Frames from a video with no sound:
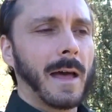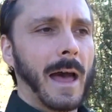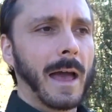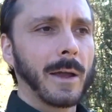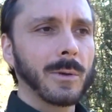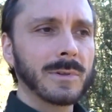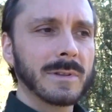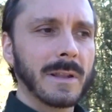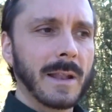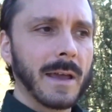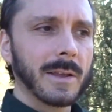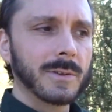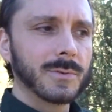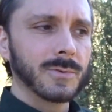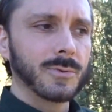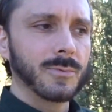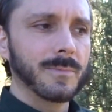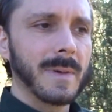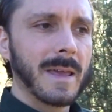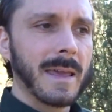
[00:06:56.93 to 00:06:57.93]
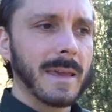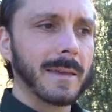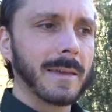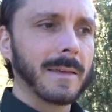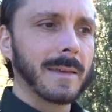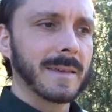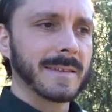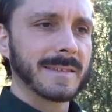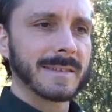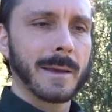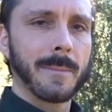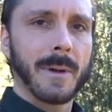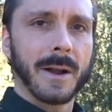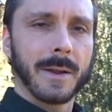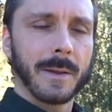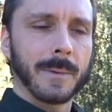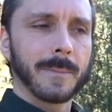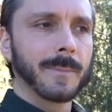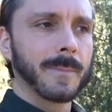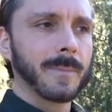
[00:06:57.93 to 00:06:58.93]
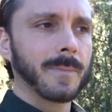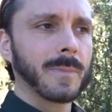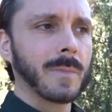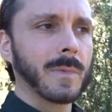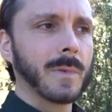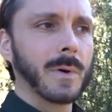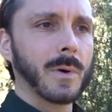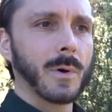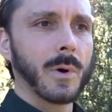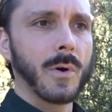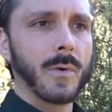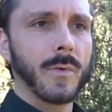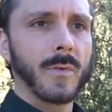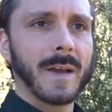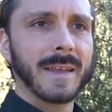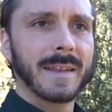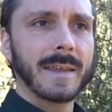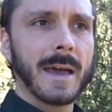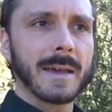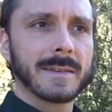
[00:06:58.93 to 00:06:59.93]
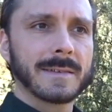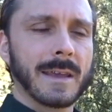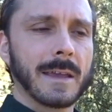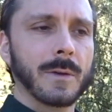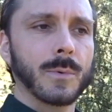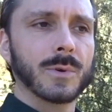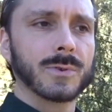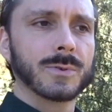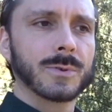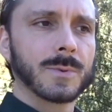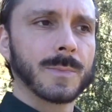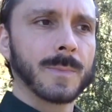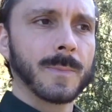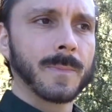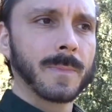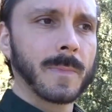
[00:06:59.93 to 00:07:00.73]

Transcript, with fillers: I would like to make a summary of ideas I was